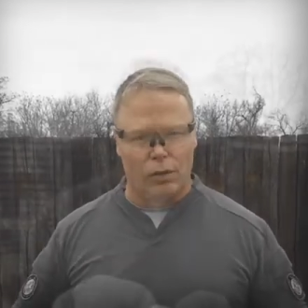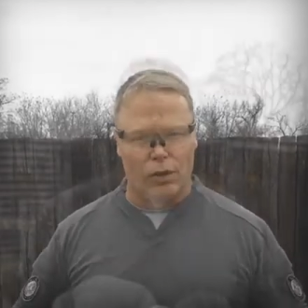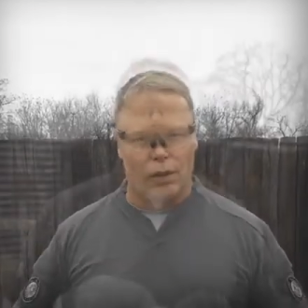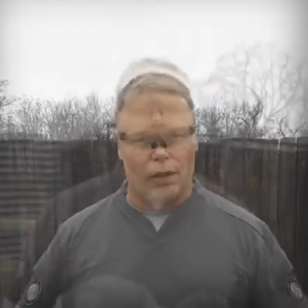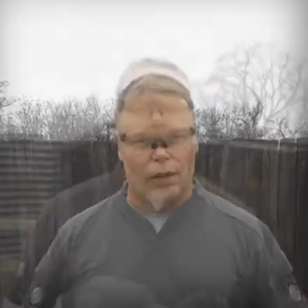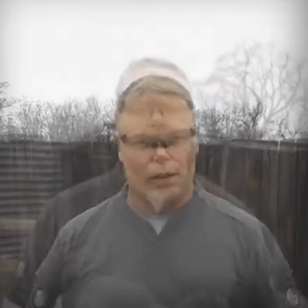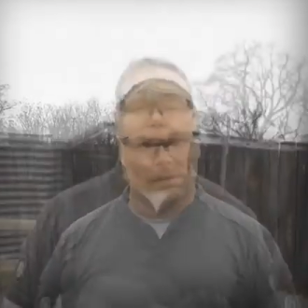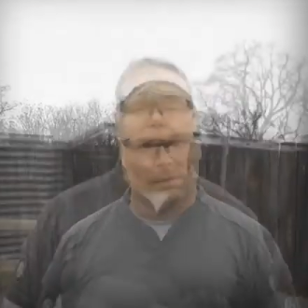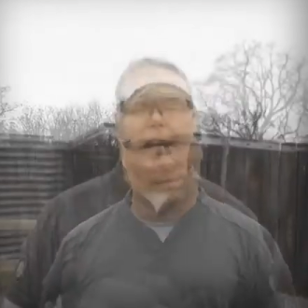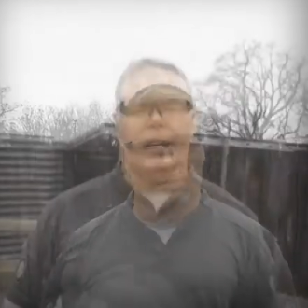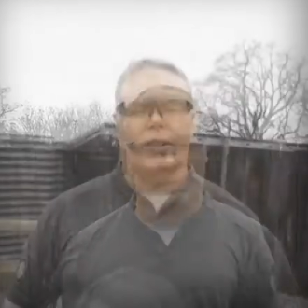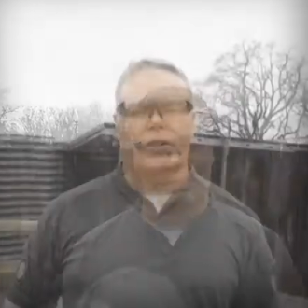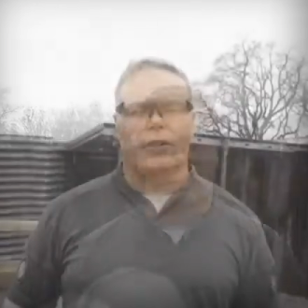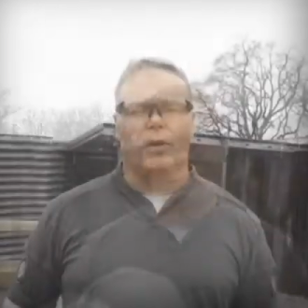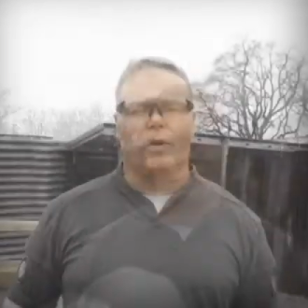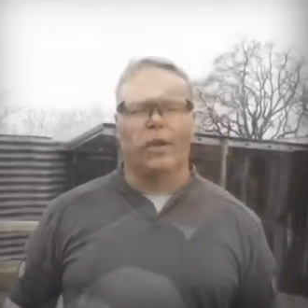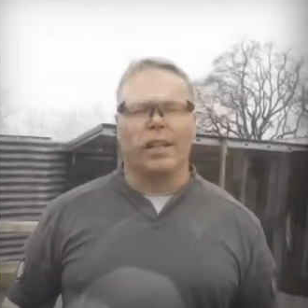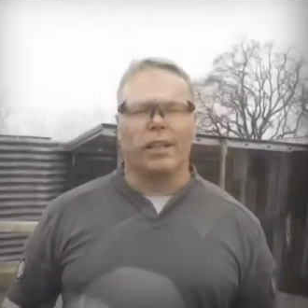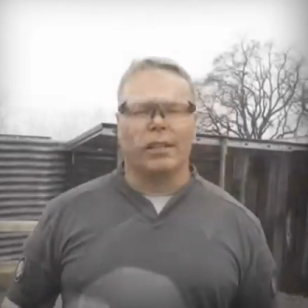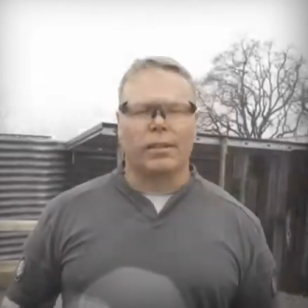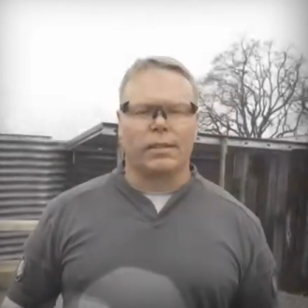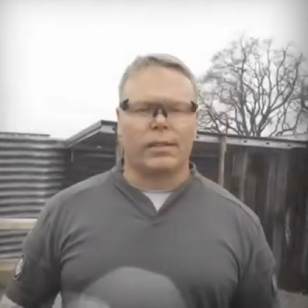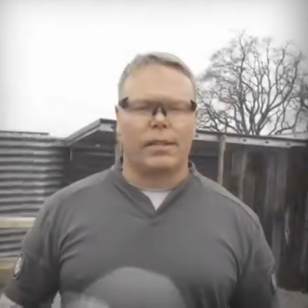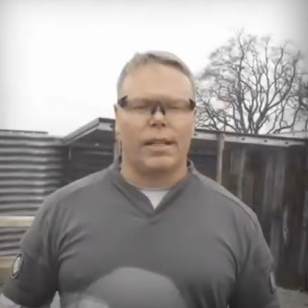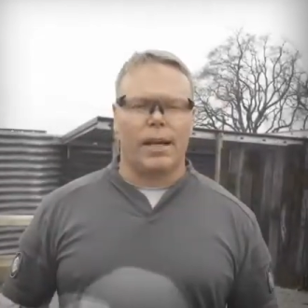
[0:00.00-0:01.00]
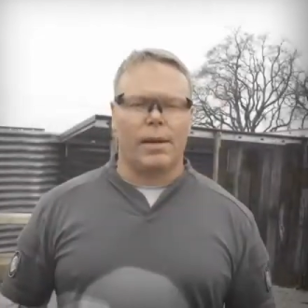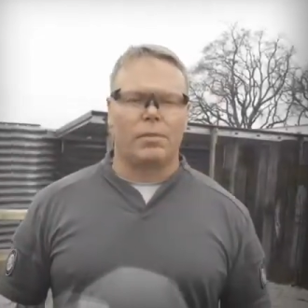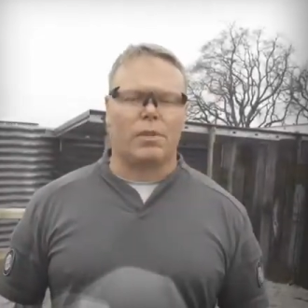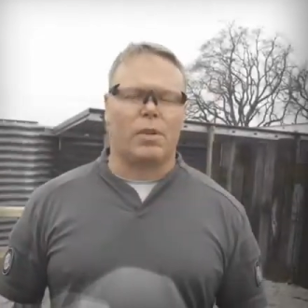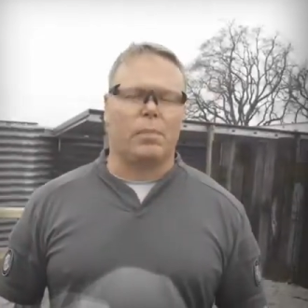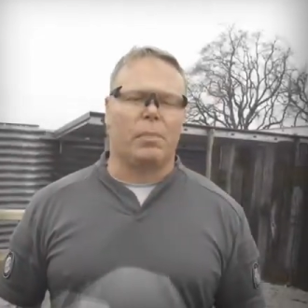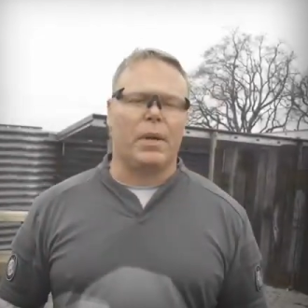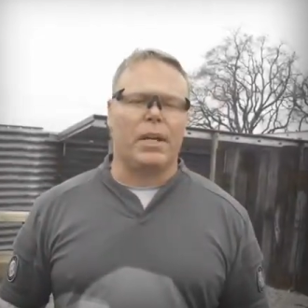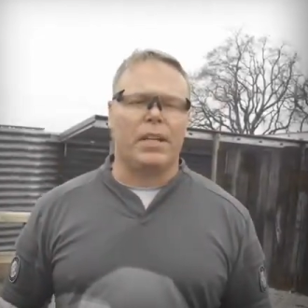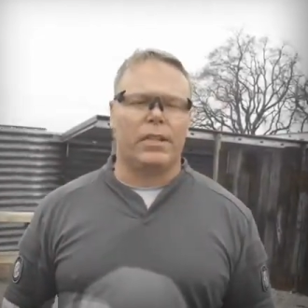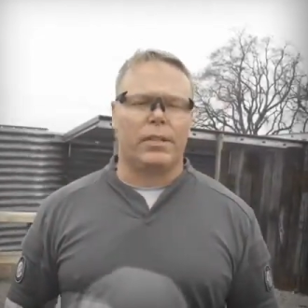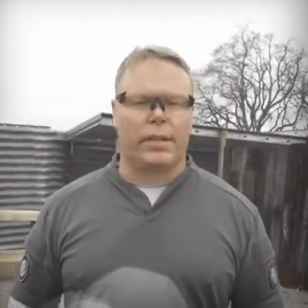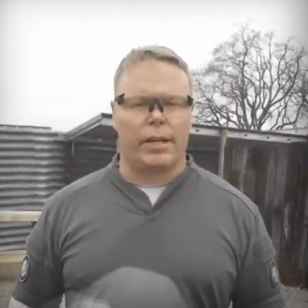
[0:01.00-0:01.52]
All right, guys, so in steps the
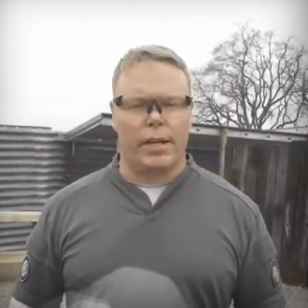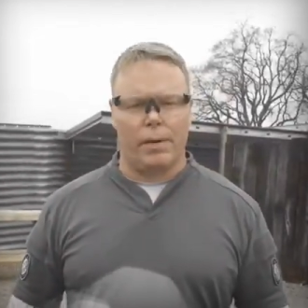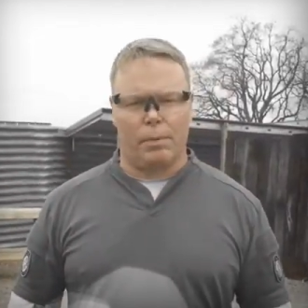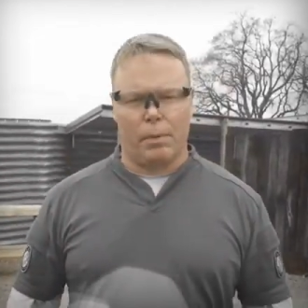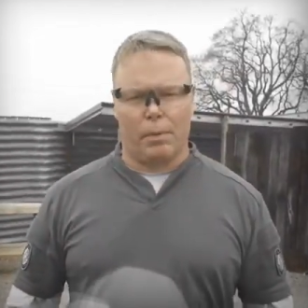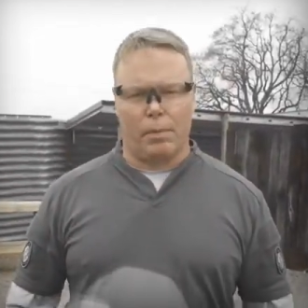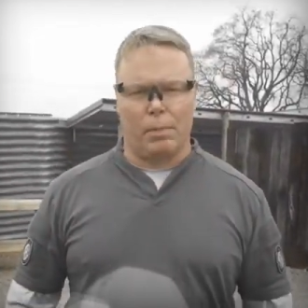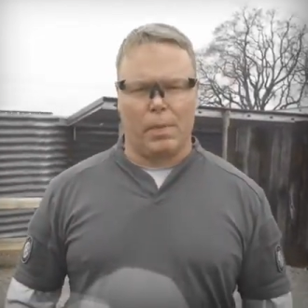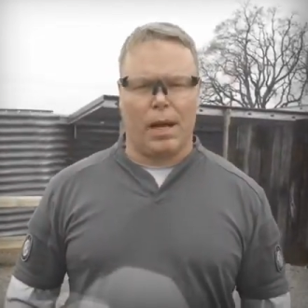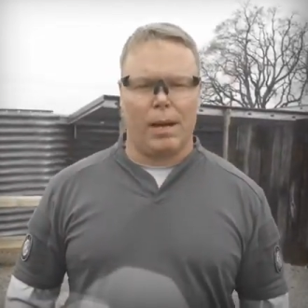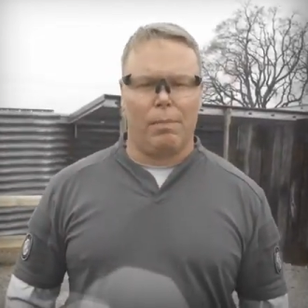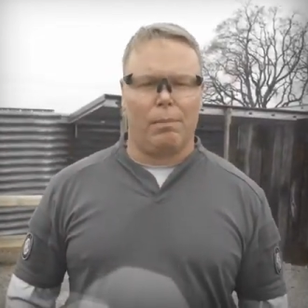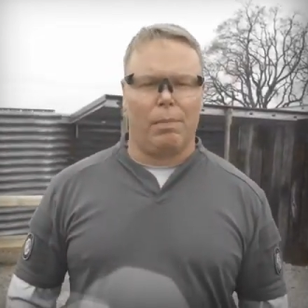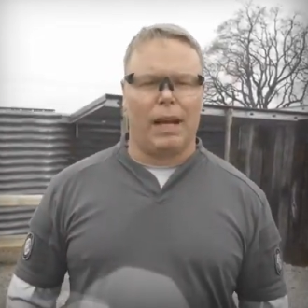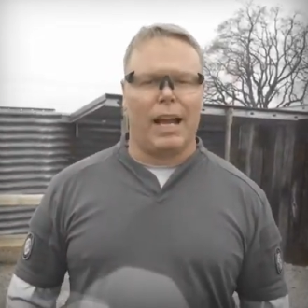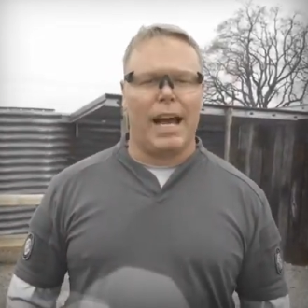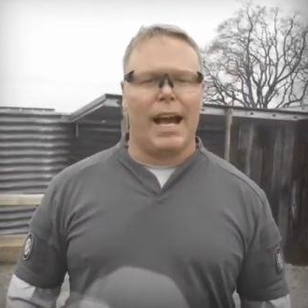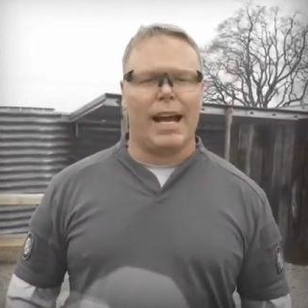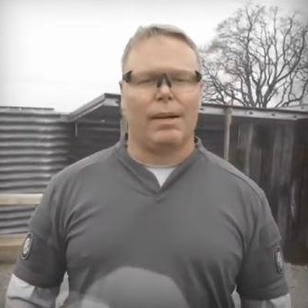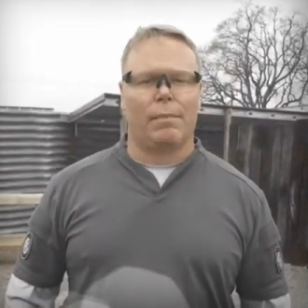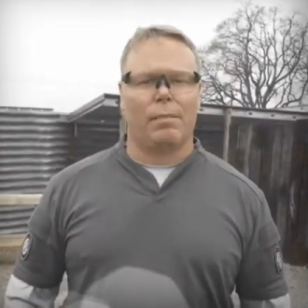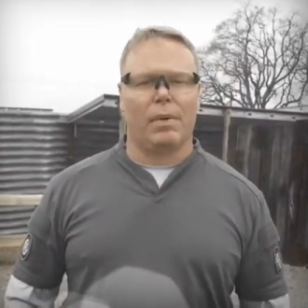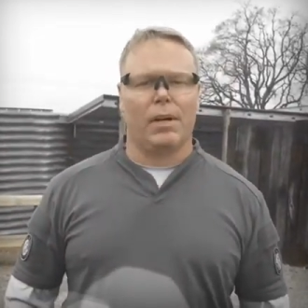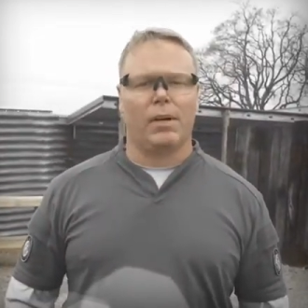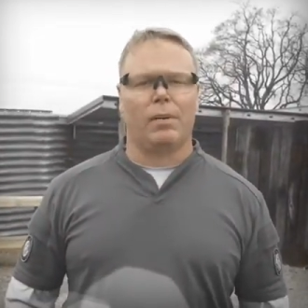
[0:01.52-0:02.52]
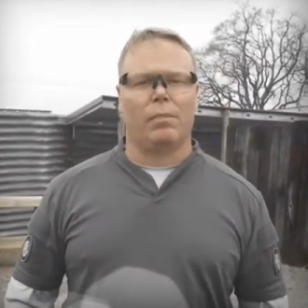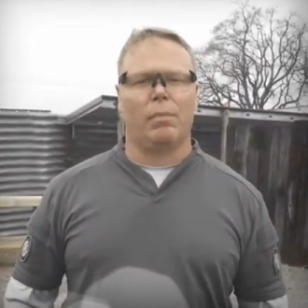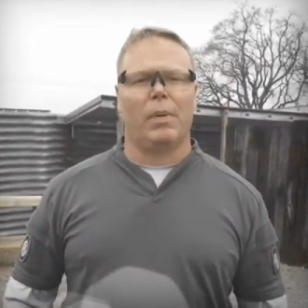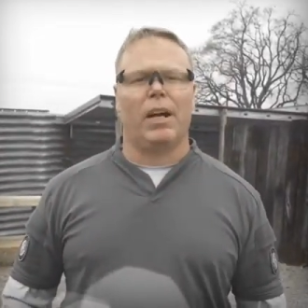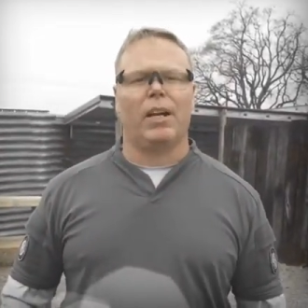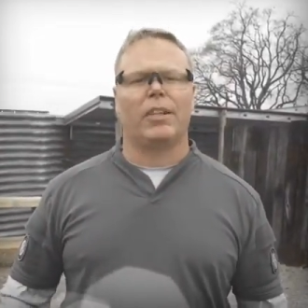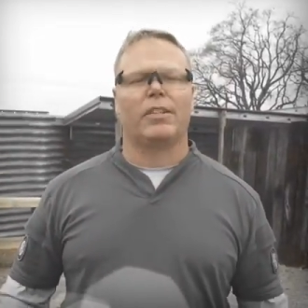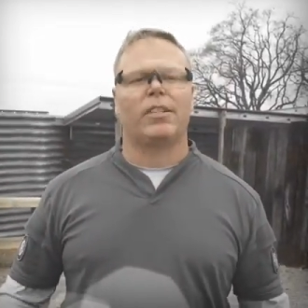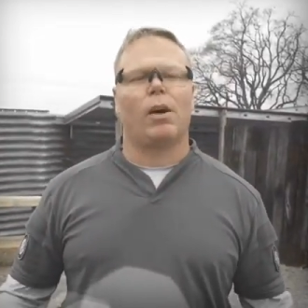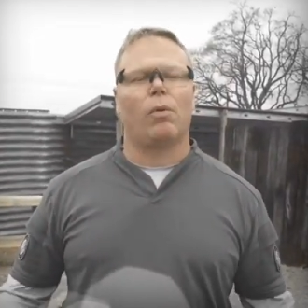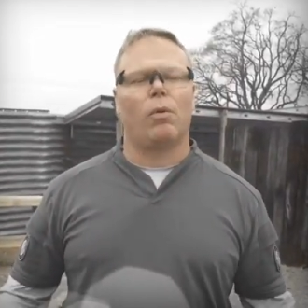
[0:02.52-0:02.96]
Peacekeeper by Blackbeard Belts.